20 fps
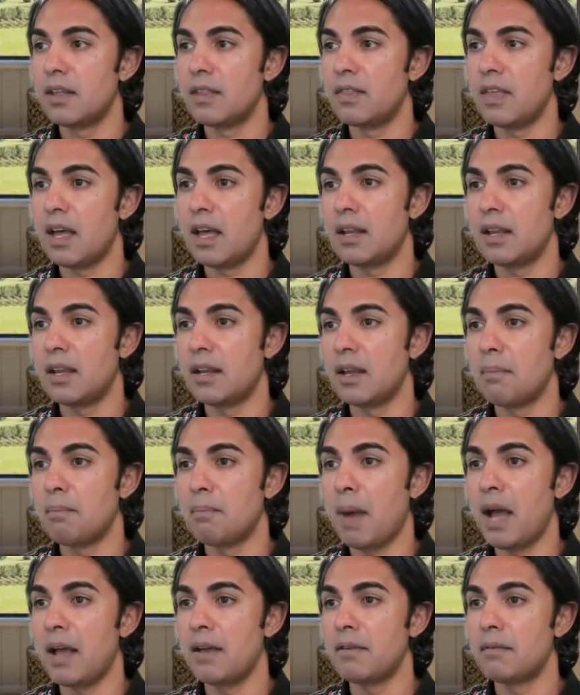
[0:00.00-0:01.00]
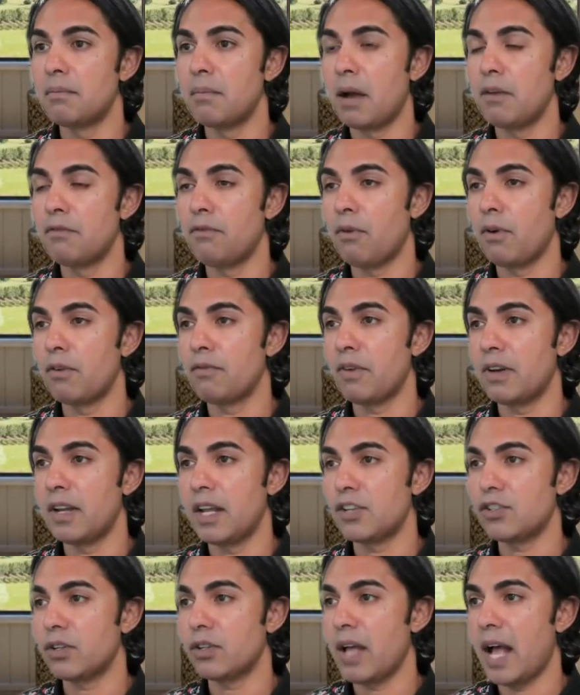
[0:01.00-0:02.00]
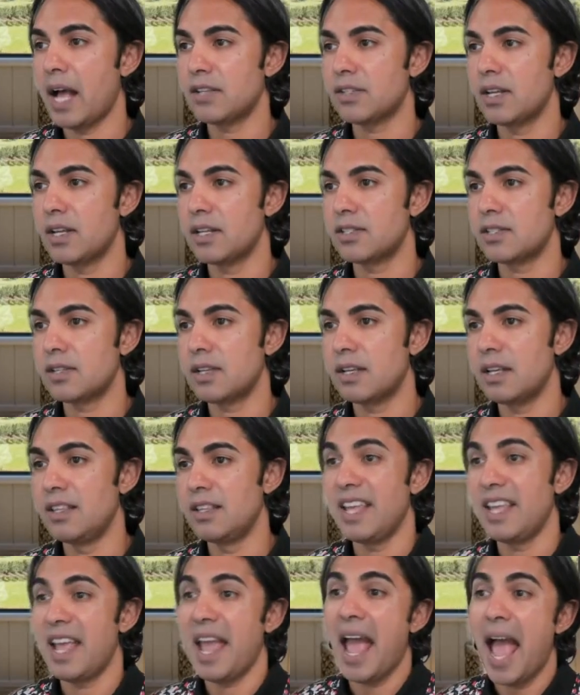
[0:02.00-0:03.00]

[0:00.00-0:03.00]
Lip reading: then my foreign financial assets in the